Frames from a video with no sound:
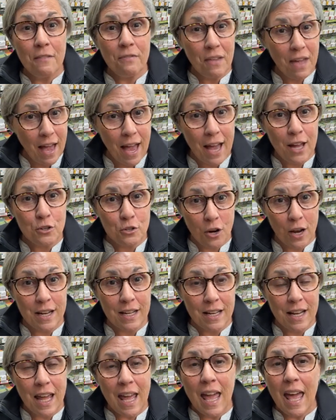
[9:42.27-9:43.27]
they
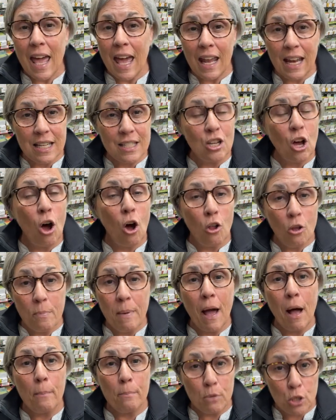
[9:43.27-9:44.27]
hydrated. And it's all
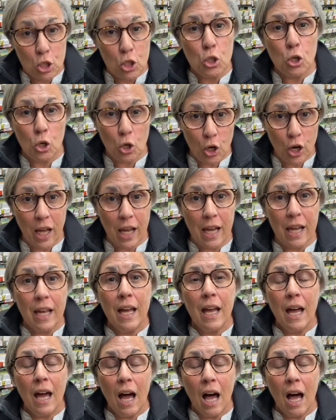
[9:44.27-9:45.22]
about maturity.